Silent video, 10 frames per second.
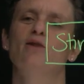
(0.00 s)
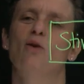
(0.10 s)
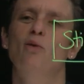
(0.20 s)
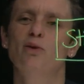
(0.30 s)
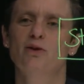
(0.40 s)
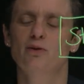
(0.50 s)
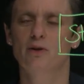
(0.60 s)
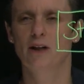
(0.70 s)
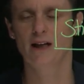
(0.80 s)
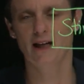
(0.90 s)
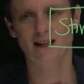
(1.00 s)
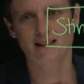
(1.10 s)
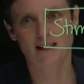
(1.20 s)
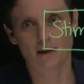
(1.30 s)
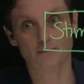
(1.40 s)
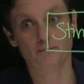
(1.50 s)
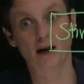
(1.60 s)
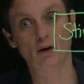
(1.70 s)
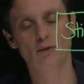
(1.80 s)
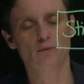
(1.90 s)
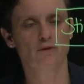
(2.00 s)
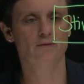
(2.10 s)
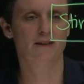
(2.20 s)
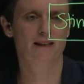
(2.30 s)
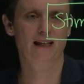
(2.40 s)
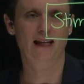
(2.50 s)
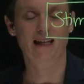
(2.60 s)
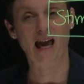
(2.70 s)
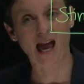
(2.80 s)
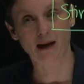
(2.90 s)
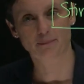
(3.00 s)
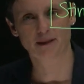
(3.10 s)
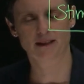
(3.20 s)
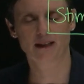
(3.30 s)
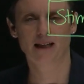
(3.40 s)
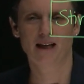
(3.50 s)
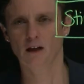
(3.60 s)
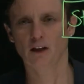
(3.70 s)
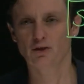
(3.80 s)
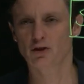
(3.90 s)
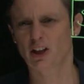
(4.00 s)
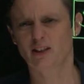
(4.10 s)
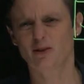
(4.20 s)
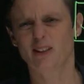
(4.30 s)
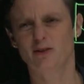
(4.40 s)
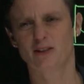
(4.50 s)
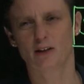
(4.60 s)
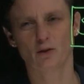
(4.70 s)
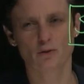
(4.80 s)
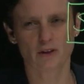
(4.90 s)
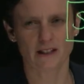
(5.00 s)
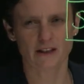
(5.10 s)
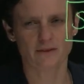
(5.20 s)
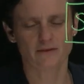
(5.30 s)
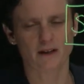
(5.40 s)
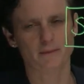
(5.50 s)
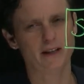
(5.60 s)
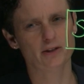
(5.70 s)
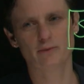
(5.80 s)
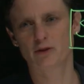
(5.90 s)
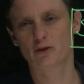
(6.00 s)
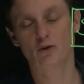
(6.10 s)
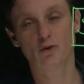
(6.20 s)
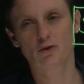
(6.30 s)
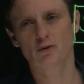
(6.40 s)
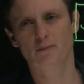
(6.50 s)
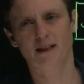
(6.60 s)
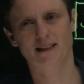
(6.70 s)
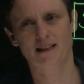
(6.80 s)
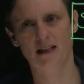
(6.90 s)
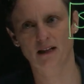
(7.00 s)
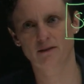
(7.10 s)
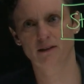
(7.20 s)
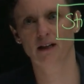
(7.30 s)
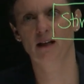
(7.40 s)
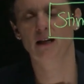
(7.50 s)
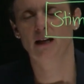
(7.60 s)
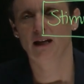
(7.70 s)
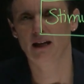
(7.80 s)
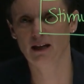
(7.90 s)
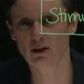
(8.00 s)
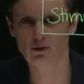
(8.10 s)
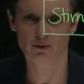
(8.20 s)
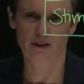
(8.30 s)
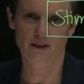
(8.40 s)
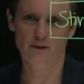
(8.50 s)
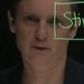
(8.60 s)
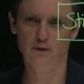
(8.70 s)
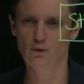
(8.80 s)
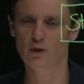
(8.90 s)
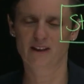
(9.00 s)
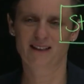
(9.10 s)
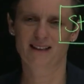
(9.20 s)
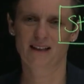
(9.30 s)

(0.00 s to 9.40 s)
also some bowel movements can happen. So just to induce a low-grade inflammation, which also by itself increases fluid